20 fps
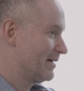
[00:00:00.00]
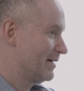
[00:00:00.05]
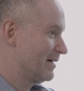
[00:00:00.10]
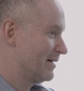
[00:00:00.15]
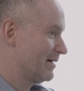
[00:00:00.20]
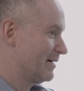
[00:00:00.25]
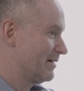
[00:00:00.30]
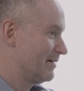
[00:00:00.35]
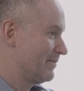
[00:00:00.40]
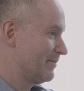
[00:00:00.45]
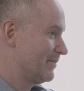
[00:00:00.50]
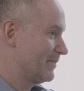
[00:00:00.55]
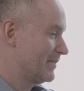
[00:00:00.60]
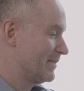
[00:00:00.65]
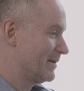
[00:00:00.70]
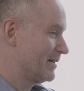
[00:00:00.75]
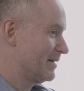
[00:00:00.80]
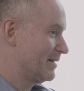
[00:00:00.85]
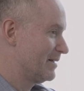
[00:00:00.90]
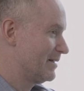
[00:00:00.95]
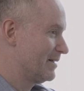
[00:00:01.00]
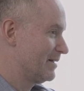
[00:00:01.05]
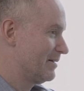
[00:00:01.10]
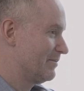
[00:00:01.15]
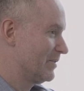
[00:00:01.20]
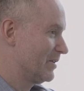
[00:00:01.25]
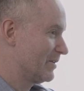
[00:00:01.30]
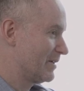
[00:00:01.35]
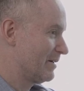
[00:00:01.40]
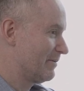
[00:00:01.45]
Um, the
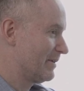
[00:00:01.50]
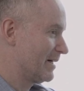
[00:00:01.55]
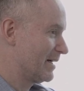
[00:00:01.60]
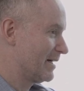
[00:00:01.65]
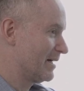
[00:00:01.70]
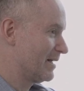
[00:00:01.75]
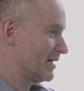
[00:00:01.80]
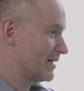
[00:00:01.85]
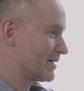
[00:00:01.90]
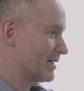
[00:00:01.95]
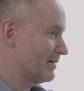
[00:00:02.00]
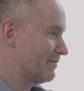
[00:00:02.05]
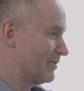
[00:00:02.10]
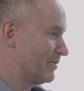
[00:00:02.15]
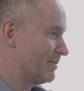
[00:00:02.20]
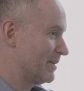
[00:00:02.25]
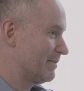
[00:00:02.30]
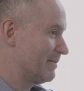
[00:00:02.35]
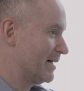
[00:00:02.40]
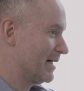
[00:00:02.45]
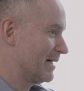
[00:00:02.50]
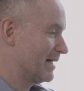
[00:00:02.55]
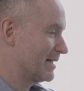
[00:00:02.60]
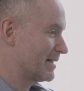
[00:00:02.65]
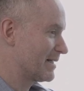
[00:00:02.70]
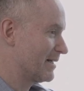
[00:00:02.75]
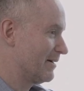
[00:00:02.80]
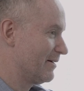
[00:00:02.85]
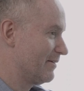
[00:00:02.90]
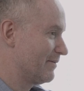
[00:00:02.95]
Milky Way galaxy will be by
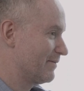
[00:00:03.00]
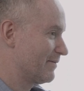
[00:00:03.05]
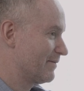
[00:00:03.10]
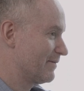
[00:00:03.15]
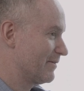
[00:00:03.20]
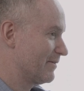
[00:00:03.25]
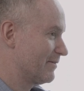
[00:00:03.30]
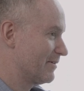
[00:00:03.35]
itself,